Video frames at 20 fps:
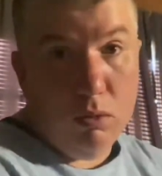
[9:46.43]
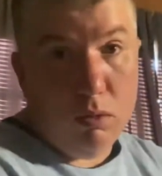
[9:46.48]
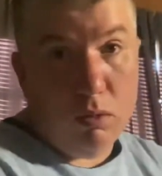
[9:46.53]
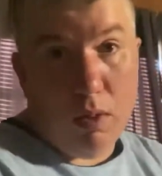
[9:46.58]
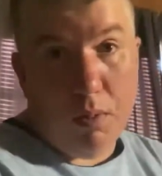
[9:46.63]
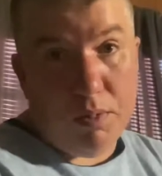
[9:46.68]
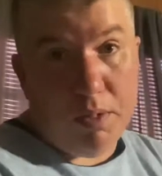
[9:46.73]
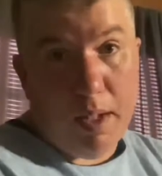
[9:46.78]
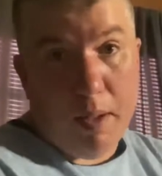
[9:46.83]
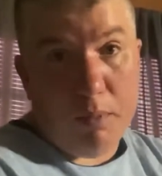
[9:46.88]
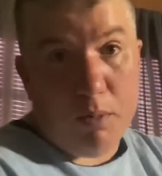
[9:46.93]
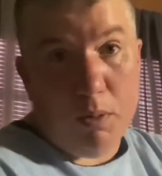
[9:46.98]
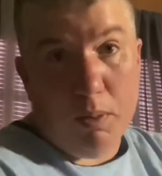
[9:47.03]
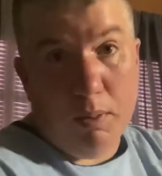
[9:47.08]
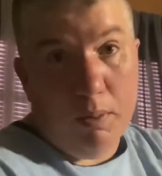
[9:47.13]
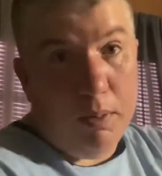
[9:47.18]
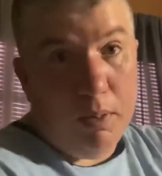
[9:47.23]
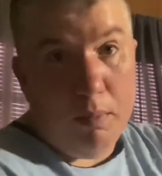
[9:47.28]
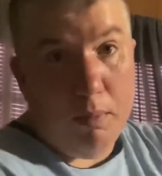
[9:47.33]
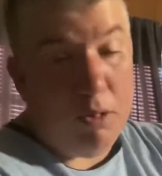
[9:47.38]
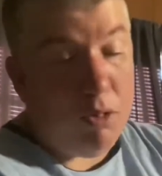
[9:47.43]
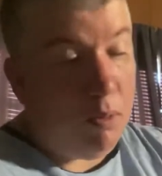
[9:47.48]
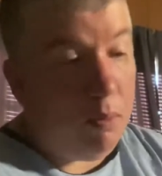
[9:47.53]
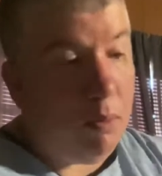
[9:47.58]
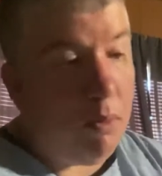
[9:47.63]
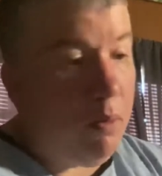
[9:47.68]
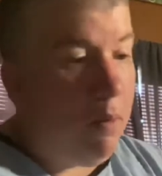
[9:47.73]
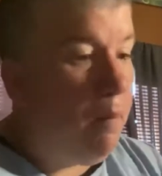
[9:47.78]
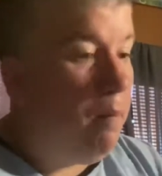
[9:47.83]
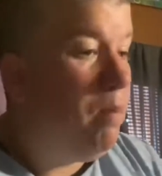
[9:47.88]
I was absolutely
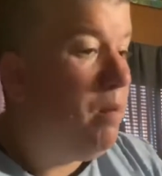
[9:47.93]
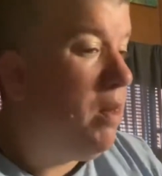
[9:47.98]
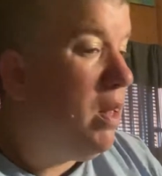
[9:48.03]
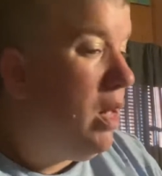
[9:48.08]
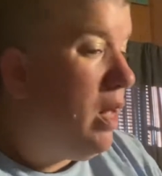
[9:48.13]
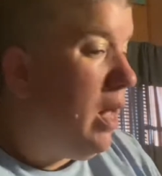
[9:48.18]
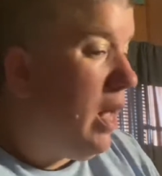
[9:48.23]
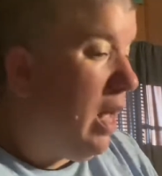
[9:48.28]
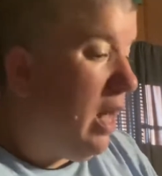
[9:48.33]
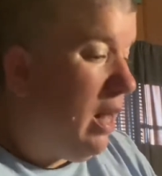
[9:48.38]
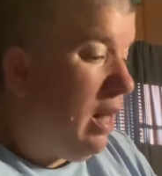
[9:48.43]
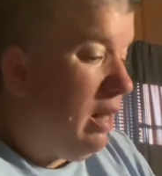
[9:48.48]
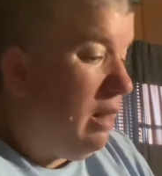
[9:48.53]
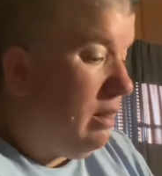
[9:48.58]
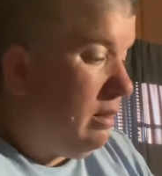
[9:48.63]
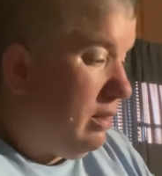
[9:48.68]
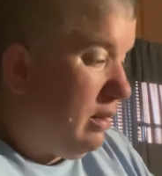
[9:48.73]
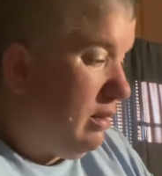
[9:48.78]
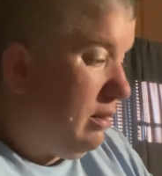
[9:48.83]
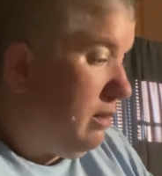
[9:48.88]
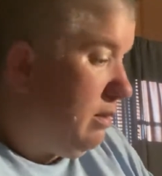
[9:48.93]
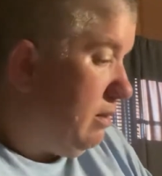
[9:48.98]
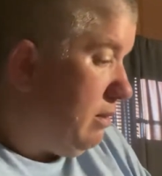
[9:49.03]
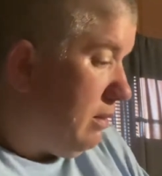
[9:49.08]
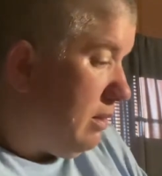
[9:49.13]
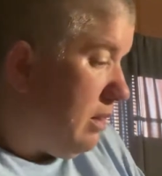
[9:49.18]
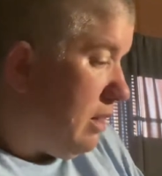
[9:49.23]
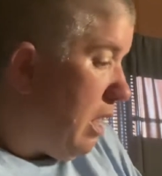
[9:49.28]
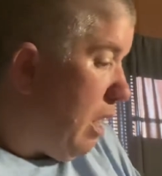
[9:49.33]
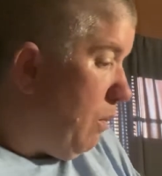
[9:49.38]
miserable. And
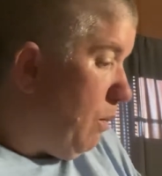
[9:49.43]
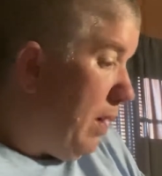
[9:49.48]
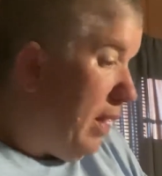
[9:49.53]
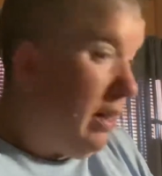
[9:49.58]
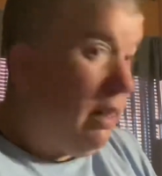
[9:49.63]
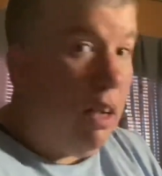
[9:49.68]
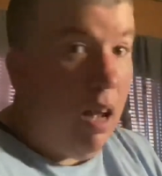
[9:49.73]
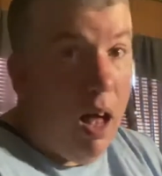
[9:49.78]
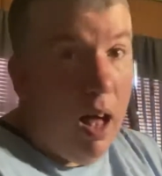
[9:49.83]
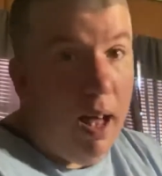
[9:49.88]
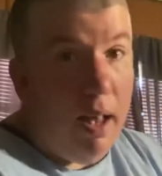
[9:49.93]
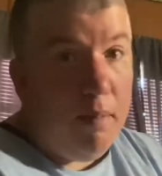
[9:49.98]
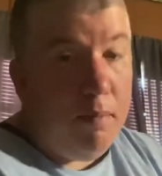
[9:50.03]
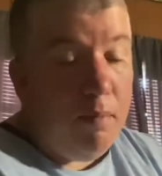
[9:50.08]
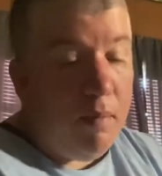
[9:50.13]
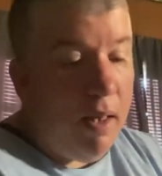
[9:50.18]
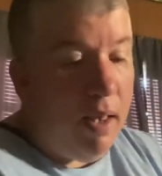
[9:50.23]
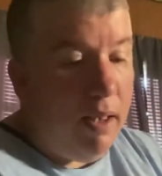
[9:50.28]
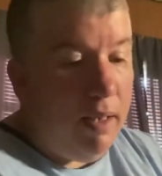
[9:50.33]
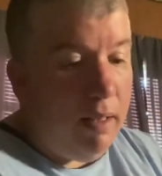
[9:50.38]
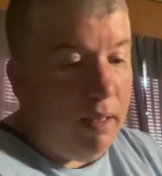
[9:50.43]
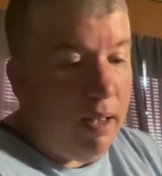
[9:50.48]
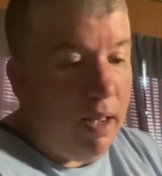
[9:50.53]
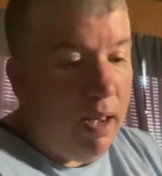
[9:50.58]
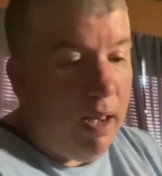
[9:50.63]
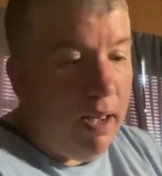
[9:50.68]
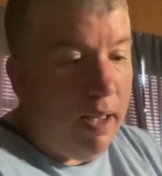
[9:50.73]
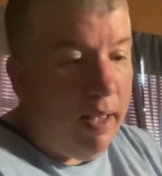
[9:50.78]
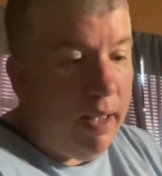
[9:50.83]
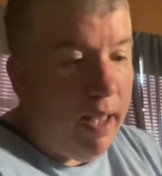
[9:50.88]
I weighed a lot. And
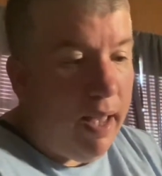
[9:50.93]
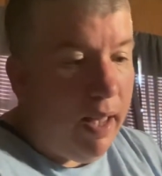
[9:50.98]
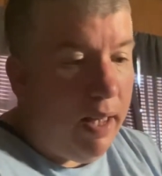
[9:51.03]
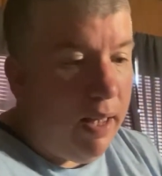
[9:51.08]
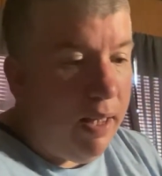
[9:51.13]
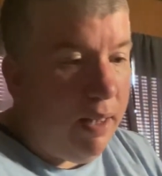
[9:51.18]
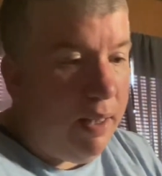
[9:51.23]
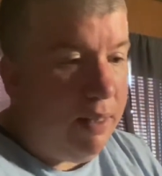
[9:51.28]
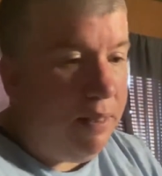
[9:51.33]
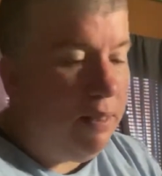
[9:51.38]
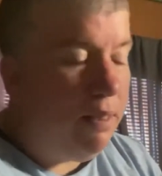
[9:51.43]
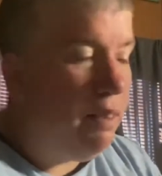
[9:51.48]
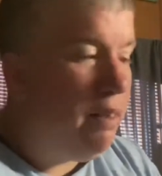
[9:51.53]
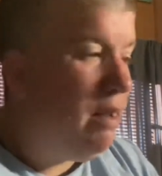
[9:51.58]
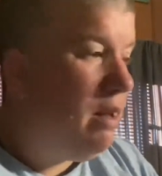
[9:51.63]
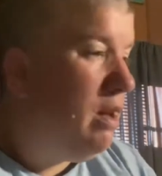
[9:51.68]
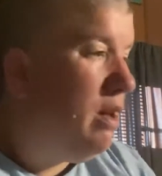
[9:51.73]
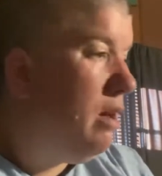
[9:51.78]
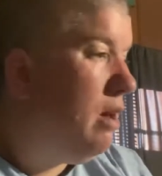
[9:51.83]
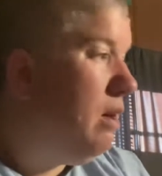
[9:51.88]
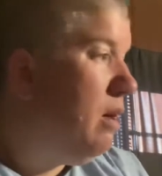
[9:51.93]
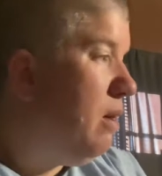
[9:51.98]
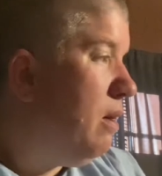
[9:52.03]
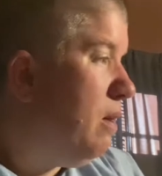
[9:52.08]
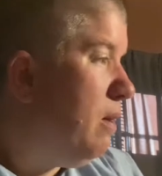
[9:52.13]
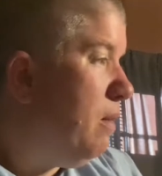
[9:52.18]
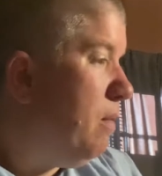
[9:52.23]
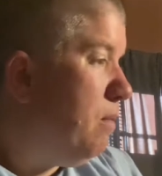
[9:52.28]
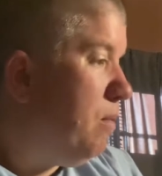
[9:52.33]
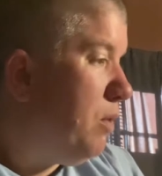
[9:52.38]
I had
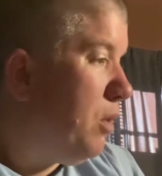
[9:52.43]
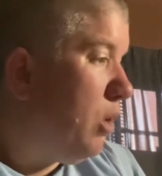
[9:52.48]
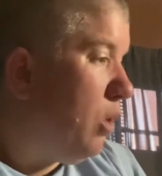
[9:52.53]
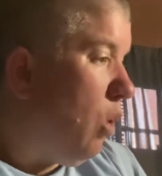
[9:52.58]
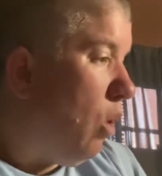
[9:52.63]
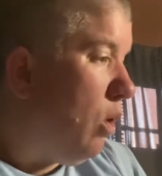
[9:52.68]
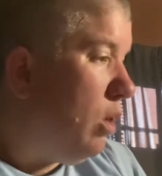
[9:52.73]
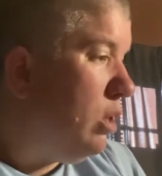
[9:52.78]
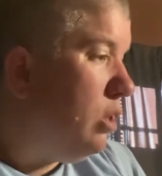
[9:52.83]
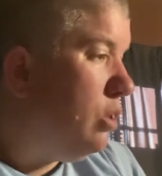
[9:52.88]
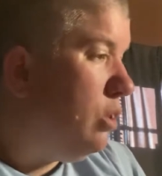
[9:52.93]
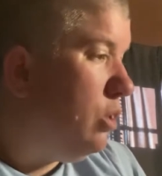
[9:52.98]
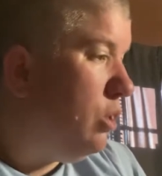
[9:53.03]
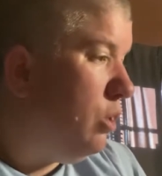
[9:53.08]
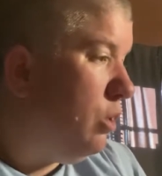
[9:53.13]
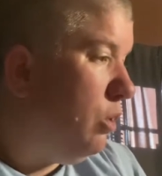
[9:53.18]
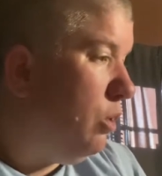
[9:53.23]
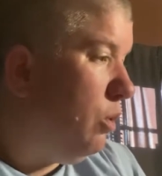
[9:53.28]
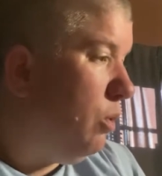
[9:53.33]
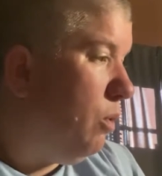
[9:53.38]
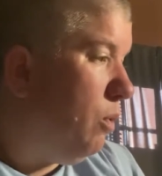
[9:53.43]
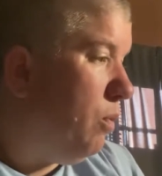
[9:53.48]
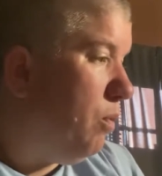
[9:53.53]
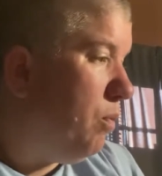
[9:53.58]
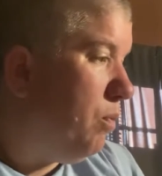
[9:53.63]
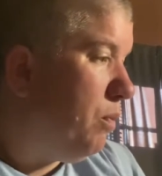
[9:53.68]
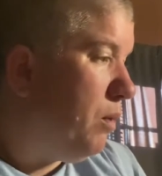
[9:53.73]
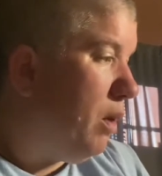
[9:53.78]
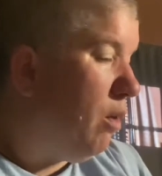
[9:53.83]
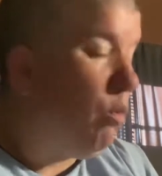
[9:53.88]
gone to
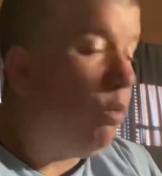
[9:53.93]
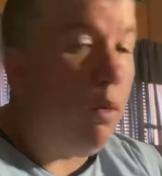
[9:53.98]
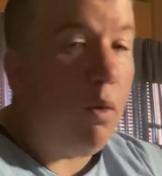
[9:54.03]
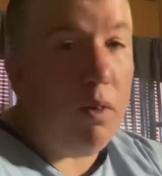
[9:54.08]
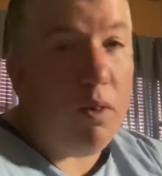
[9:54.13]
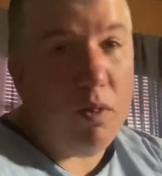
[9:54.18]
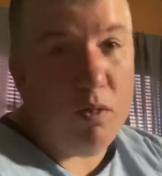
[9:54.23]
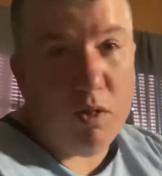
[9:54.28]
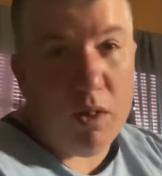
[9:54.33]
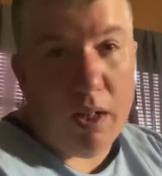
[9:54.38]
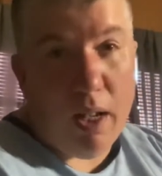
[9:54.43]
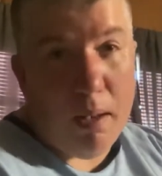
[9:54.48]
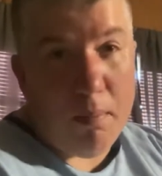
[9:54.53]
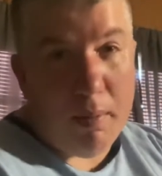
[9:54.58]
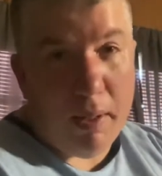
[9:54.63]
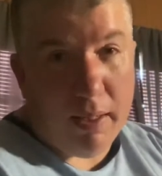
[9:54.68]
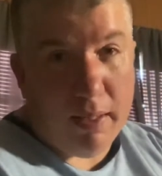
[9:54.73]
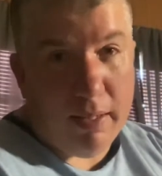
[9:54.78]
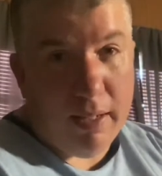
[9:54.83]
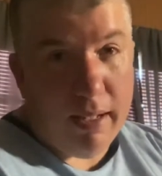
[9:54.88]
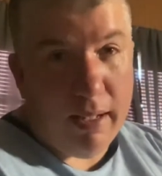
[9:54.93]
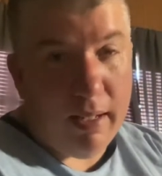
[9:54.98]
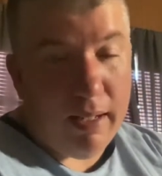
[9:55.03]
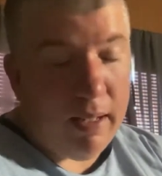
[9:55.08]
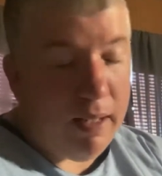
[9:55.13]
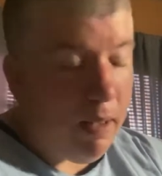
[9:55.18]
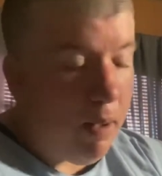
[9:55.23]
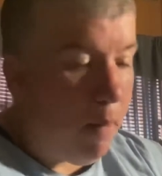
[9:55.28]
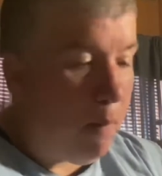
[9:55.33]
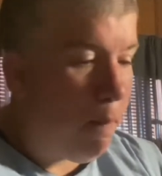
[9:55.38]
a 4th of July picnic,
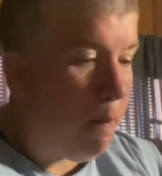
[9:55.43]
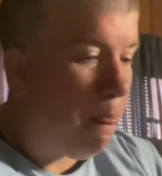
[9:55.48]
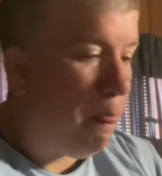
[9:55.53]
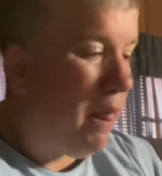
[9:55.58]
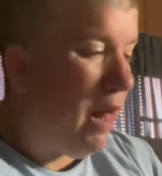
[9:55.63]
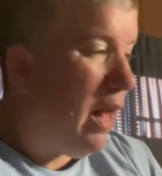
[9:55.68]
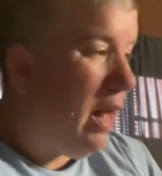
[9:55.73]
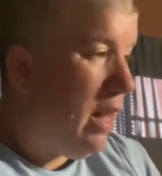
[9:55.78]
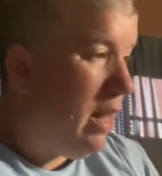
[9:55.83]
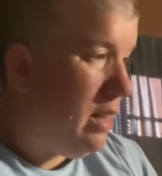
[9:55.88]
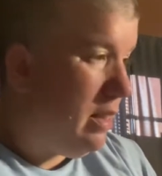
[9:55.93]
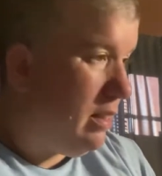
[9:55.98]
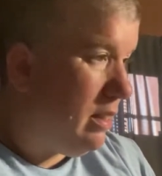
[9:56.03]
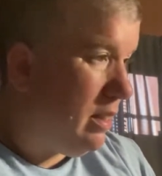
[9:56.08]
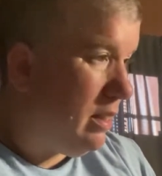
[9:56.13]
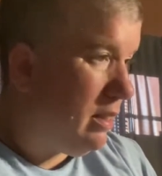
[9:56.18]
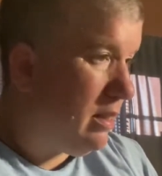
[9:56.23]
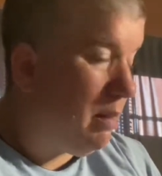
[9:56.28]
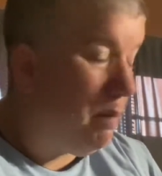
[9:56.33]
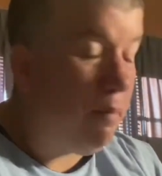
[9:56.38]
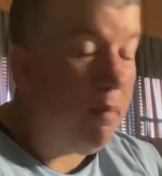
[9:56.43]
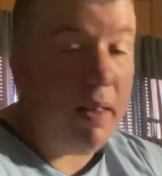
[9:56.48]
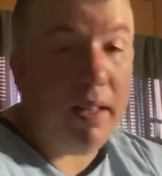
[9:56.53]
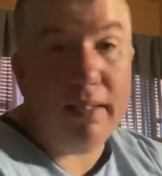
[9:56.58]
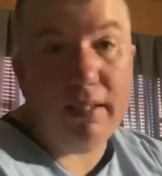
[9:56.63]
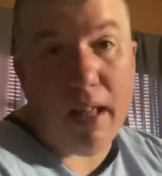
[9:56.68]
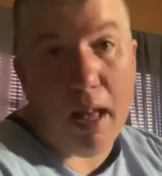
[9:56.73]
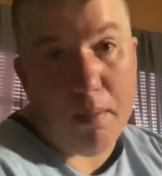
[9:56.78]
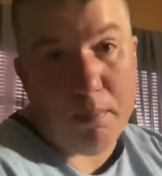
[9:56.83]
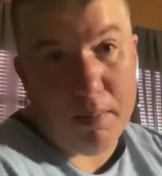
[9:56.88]
and some
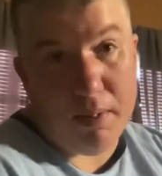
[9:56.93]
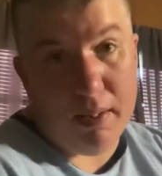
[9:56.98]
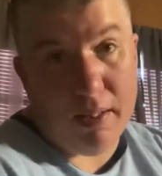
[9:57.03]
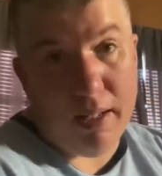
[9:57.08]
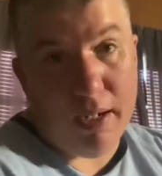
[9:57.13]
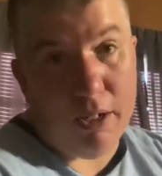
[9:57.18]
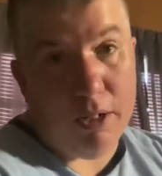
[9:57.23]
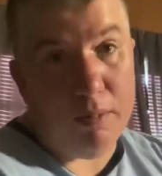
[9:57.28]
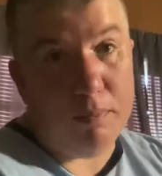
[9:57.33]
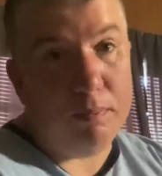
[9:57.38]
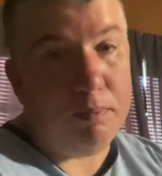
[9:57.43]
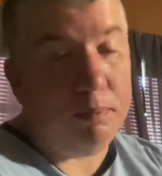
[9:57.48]
things happened there.